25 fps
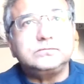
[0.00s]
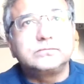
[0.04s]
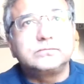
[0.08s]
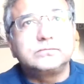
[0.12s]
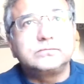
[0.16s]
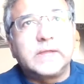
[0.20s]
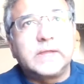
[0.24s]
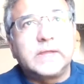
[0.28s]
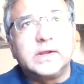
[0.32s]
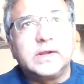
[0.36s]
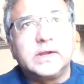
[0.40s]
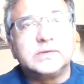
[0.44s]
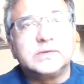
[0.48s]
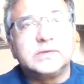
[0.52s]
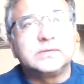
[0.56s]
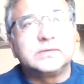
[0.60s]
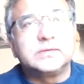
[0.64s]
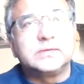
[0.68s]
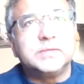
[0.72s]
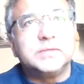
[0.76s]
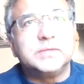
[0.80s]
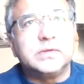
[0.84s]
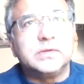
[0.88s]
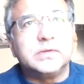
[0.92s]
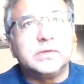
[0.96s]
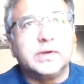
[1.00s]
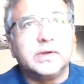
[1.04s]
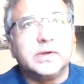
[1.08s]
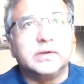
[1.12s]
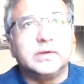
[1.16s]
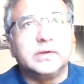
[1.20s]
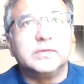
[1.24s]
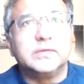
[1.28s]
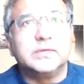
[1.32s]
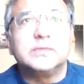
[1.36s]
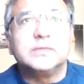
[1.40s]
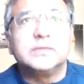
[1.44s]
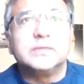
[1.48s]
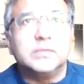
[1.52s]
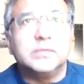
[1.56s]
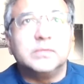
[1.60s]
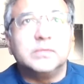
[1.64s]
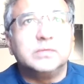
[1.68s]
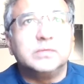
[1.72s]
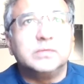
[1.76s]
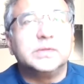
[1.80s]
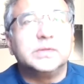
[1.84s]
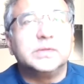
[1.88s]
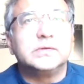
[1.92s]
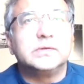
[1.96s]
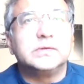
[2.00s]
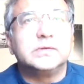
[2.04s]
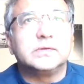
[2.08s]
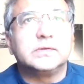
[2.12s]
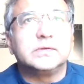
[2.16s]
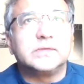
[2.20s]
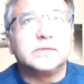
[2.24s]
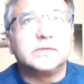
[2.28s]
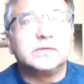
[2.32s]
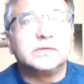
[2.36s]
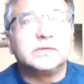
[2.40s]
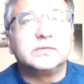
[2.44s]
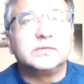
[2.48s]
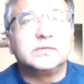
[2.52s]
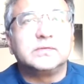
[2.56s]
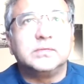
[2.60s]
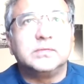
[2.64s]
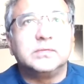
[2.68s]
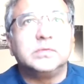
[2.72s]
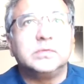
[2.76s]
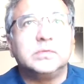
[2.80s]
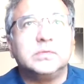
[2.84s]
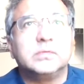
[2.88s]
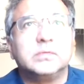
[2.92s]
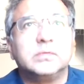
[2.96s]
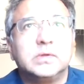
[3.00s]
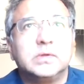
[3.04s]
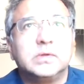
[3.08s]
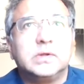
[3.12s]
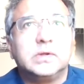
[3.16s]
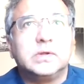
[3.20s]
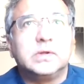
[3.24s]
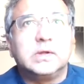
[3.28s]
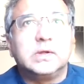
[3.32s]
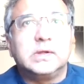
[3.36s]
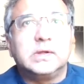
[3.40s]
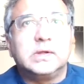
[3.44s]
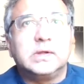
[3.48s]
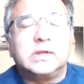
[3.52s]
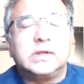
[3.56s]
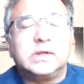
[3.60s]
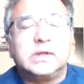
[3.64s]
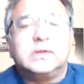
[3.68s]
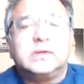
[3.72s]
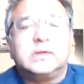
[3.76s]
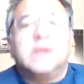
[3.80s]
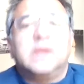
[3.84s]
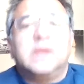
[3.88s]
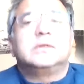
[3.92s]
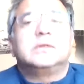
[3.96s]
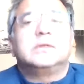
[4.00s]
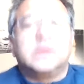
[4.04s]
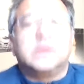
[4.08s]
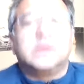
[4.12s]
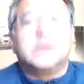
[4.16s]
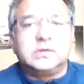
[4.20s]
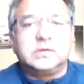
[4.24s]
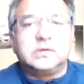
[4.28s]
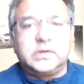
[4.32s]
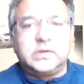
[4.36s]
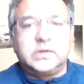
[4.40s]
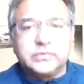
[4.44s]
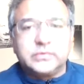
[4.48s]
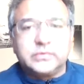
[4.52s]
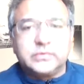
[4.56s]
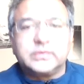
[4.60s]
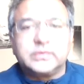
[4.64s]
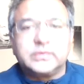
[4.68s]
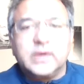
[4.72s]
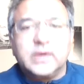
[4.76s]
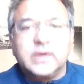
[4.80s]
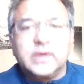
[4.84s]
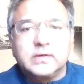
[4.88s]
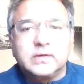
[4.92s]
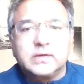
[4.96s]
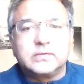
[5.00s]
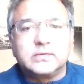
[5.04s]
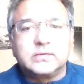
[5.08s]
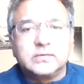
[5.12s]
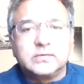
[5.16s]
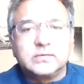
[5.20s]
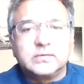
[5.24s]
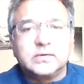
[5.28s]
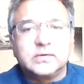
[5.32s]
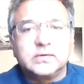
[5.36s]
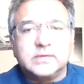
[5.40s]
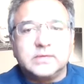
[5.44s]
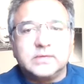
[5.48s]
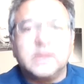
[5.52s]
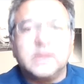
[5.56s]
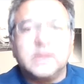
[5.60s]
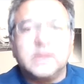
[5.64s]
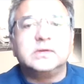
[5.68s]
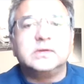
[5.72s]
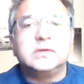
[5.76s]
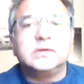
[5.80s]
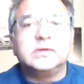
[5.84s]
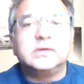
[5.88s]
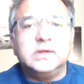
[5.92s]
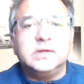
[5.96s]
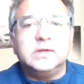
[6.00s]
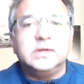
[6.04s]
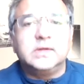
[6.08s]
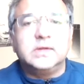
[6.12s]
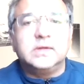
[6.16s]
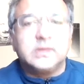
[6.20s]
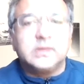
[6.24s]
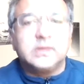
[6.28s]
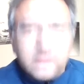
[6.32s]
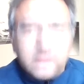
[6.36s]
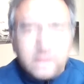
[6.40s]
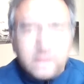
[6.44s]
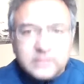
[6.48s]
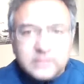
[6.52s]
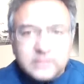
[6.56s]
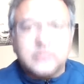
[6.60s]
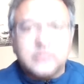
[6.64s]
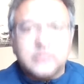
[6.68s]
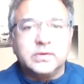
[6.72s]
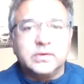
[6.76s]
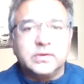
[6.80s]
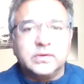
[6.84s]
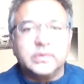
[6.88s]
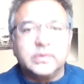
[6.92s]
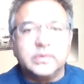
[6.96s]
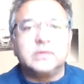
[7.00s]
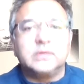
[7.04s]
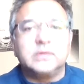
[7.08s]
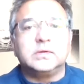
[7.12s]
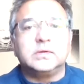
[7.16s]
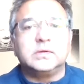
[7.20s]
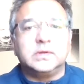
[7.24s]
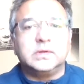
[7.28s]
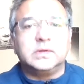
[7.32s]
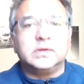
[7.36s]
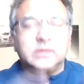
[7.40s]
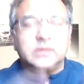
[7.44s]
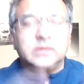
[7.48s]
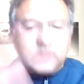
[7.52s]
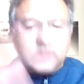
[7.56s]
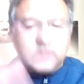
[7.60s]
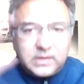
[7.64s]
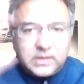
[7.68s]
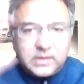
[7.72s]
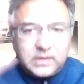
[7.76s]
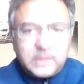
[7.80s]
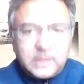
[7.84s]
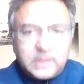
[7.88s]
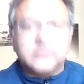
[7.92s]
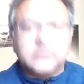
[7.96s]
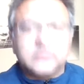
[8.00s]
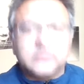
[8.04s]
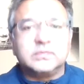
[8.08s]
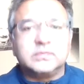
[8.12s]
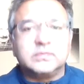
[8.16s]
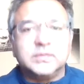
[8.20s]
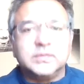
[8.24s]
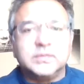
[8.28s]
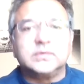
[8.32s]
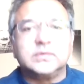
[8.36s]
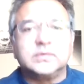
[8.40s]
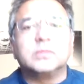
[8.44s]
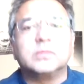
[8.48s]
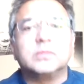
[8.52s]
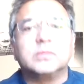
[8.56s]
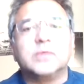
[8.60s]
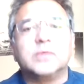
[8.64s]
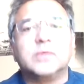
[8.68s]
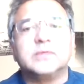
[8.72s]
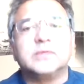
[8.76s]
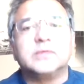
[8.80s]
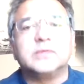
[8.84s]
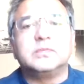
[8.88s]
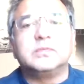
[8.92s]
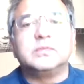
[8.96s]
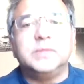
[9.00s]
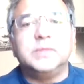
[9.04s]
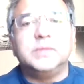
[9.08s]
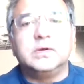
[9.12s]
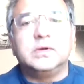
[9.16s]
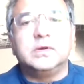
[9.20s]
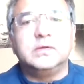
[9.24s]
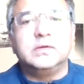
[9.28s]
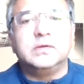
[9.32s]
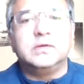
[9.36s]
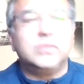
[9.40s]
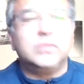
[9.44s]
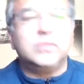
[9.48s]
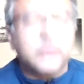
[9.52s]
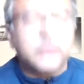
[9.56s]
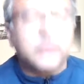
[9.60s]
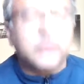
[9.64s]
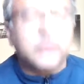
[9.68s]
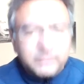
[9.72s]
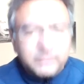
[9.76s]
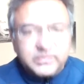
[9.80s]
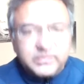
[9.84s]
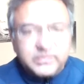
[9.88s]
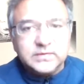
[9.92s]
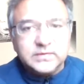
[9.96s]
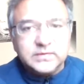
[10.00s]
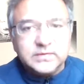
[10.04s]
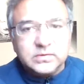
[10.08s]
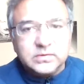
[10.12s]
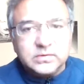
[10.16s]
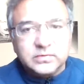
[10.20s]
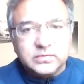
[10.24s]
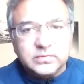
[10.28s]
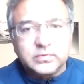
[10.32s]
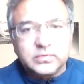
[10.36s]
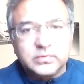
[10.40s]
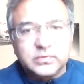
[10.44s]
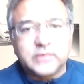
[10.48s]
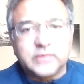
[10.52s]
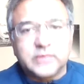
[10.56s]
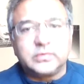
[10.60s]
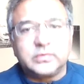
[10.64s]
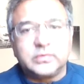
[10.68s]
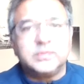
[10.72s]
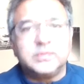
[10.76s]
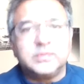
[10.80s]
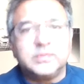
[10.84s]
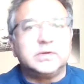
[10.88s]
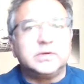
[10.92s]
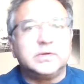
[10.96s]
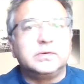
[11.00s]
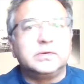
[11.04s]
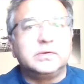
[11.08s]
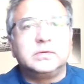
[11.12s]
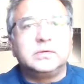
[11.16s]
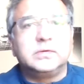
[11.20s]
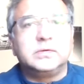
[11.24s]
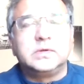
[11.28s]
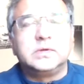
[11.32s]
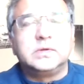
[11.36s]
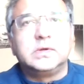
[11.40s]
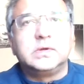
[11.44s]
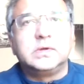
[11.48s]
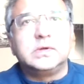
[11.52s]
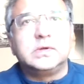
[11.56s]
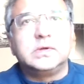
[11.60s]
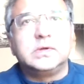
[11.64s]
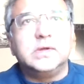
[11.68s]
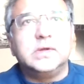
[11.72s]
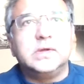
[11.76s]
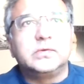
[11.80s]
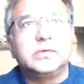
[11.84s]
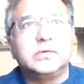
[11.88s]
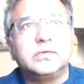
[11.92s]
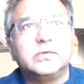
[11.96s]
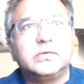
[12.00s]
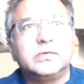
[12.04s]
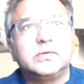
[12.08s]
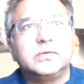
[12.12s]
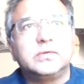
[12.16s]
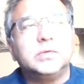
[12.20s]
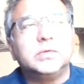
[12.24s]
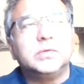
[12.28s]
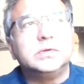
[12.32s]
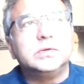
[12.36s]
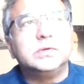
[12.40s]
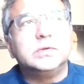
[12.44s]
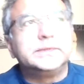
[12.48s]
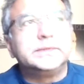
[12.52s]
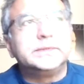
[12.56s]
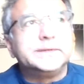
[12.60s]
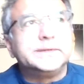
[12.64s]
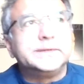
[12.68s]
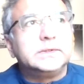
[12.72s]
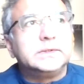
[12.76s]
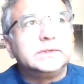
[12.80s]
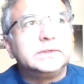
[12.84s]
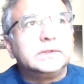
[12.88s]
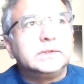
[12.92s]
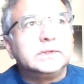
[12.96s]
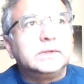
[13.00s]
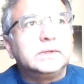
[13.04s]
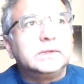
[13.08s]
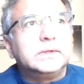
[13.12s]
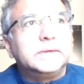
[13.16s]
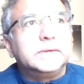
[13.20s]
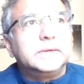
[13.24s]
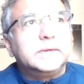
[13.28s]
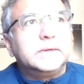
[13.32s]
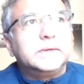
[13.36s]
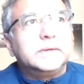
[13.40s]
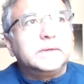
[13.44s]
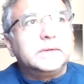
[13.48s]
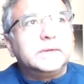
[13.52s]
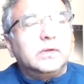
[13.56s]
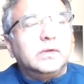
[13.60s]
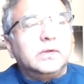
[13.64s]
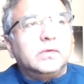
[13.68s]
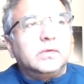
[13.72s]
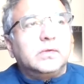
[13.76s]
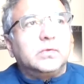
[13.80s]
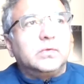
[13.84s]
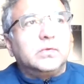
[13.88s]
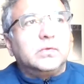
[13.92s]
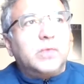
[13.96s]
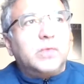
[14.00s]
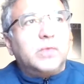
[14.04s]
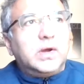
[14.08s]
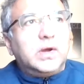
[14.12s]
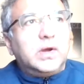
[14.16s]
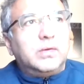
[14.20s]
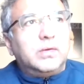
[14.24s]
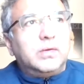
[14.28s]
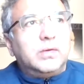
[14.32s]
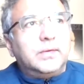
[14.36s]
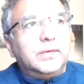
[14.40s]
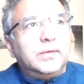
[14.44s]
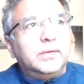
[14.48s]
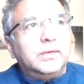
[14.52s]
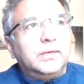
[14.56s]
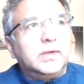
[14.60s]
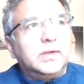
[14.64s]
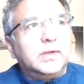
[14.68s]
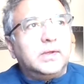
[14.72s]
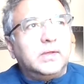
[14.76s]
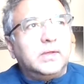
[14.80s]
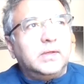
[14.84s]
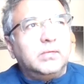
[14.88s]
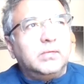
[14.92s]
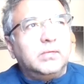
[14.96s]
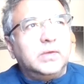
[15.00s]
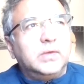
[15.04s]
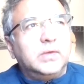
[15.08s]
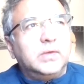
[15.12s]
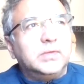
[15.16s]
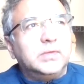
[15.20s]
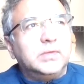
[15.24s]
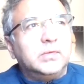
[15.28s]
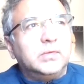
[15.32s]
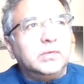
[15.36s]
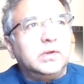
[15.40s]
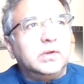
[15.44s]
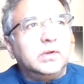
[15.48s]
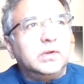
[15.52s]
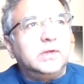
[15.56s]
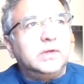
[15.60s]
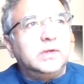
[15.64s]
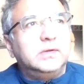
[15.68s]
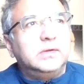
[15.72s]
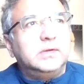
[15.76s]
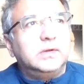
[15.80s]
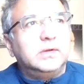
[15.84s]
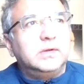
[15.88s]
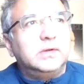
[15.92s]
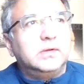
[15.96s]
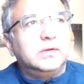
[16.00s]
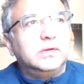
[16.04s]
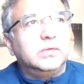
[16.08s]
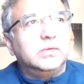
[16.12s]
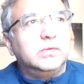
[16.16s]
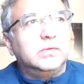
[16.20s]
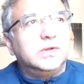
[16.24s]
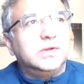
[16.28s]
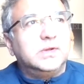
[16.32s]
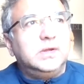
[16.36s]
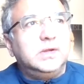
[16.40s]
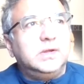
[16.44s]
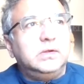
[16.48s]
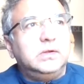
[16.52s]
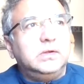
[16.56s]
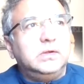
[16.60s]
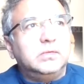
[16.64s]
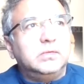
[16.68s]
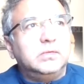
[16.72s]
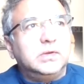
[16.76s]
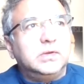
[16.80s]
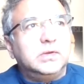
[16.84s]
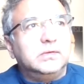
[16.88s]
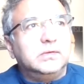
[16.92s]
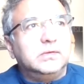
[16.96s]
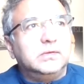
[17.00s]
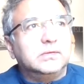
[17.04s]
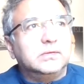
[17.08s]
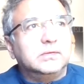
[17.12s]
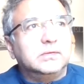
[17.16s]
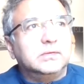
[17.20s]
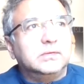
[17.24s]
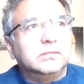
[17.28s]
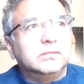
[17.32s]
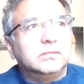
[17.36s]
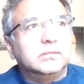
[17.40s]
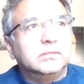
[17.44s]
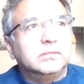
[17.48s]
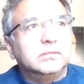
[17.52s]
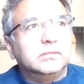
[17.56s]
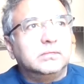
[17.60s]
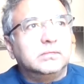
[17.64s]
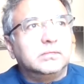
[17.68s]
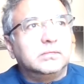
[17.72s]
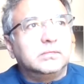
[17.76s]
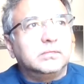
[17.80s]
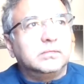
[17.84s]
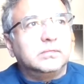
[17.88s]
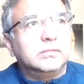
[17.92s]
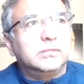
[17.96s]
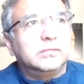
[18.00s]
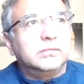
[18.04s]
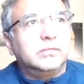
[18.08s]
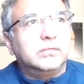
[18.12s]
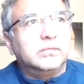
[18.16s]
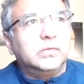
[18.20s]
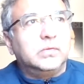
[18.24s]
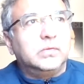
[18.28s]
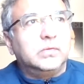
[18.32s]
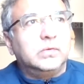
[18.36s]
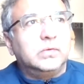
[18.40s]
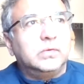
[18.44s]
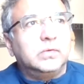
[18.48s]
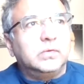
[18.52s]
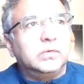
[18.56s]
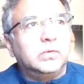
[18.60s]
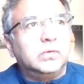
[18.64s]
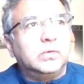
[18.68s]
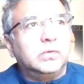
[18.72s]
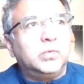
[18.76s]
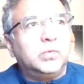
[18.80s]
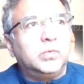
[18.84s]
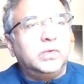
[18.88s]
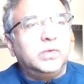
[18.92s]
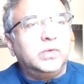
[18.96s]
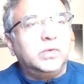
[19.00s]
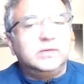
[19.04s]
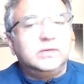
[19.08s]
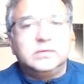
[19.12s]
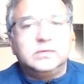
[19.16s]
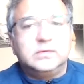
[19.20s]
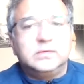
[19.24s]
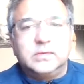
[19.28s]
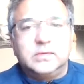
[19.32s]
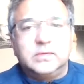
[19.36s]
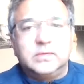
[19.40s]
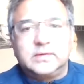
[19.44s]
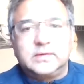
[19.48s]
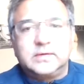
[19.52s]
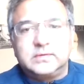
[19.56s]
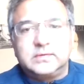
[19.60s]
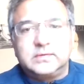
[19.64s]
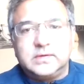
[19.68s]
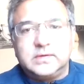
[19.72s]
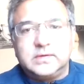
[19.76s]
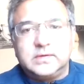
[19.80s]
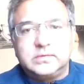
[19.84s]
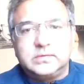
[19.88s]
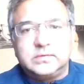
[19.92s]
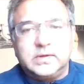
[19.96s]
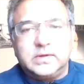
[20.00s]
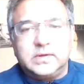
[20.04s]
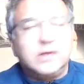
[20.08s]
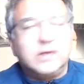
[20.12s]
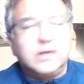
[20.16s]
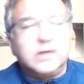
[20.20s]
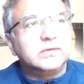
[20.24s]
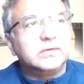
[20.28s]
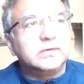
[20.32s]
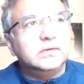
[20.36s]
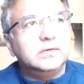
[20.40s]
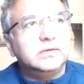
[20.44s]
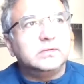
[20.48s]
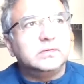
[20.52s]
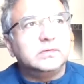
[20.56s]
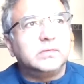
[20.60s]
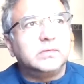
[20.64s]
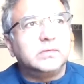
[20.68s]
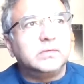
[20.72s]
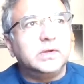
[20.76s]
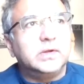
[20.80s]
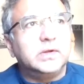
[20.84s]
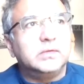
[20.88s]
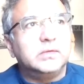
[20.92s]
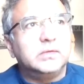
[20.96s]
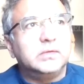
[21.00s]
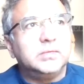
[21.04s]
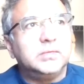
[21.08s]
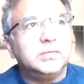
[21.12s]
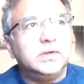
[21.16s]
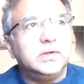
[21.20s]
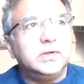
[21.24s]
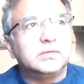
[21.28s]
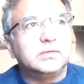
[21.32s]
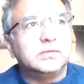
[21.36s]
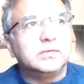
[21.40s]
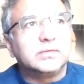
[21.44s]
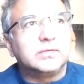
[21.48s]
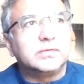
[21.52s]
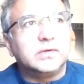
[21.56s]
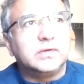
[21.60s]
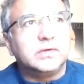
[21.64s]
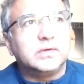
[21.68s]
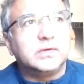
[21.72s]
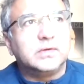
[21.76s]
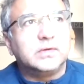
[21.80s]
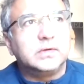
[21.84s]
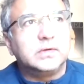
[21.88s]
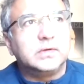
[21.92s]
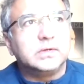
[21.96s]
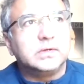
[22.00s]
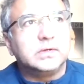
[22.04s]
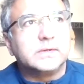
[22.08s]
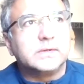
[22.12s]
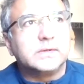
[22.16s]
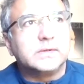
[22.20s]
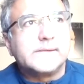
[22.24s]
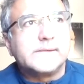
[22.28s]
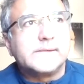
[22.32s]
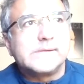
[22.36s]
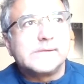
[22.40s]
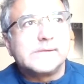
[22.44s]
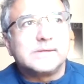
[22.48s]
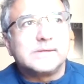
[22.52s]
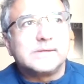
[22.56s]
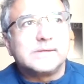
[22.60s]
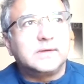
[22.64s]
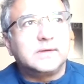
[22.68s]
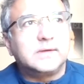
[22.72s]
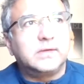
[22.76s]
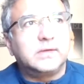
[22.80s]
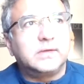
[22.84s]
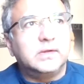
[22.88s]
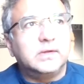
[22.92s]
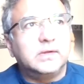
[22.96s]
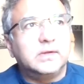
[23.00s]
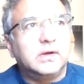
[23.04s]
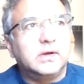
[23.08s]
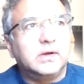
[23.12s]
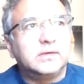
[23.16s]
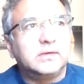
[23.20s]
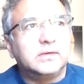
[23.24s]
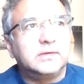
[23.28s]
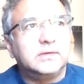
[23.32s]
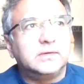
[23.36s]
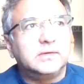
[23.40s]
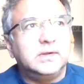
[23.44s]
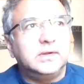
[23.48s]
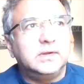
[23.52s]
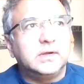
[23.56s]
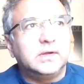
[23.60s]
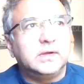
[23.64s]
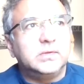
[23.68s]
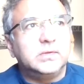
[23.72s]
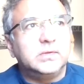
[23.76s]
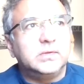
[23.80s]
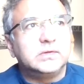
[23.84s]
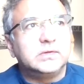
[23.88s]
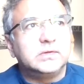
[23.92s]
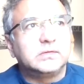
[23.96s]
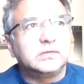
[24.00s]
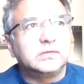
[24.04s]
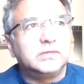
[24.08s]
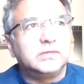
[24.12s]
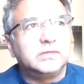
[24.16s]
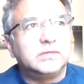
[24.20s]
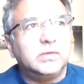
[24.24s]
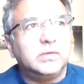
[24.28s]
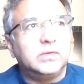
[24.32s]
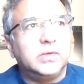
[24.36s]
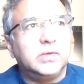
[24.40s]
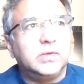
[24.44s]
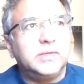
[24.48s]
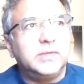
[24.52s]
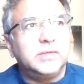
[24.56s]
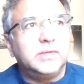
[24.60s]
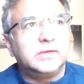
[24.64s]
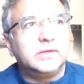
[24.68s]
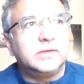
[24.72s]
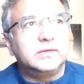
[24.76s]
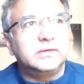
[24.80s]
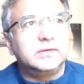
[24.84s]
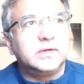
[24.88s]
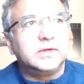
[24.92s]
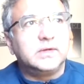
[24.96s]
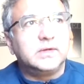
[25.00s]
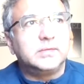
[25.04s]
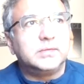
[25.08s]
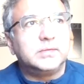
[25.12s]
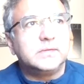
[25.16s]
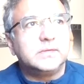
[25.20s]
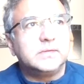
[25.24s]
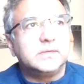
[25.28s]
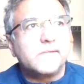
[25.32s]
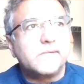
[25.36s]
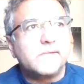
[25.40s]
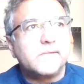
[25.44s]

not just the materiality of a symbol, but just that the symbol contains an ontological status as an entity that is ethereal and has this mystical presence beyond even the physical structure, material nature of the symbol. So, wow, okay, wait a minute, we're not dealing with any humanism, normal ways to do existential analyses of why human beings are suffering. It's not a theodicy, how do we justify why bad things happen